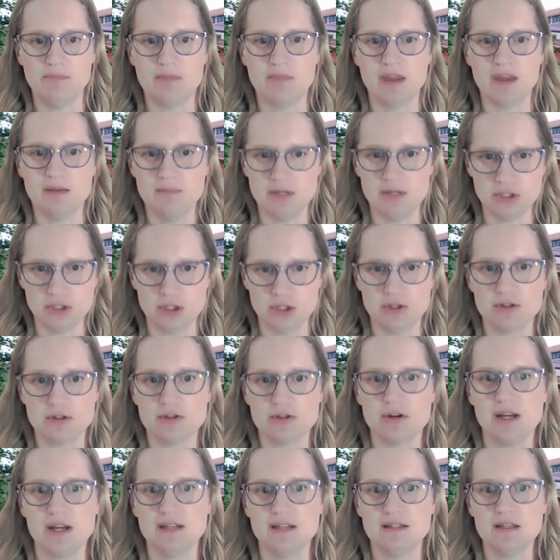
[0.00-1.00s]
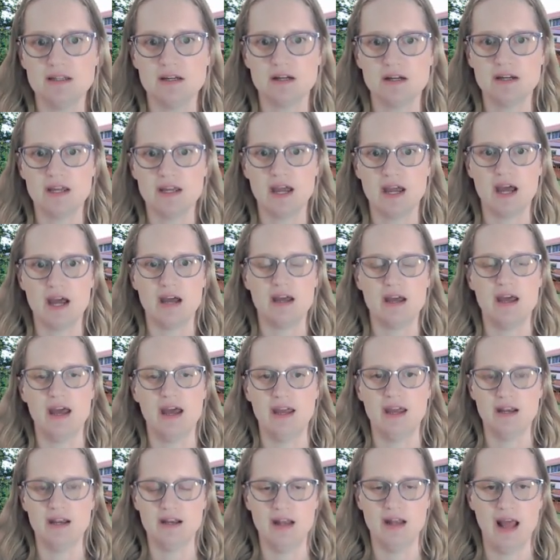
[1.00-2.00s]
admissions criteria
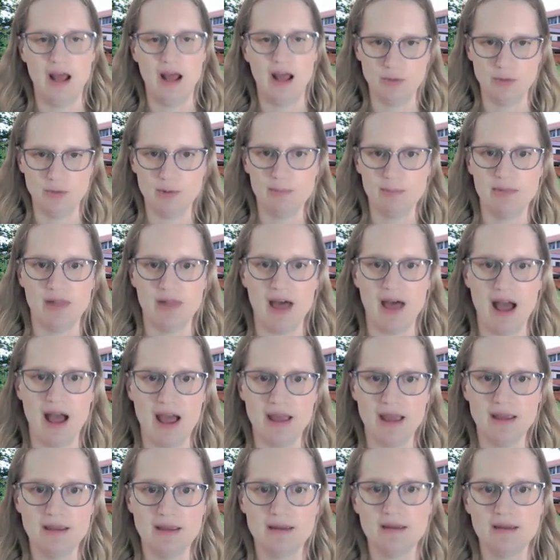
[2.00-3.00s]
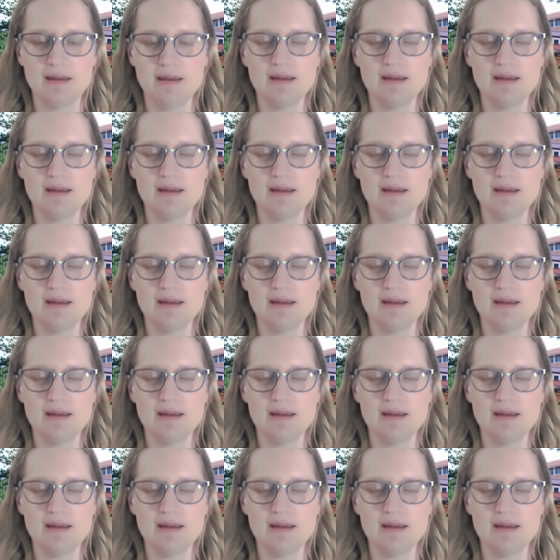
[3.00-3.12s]
and how to apply.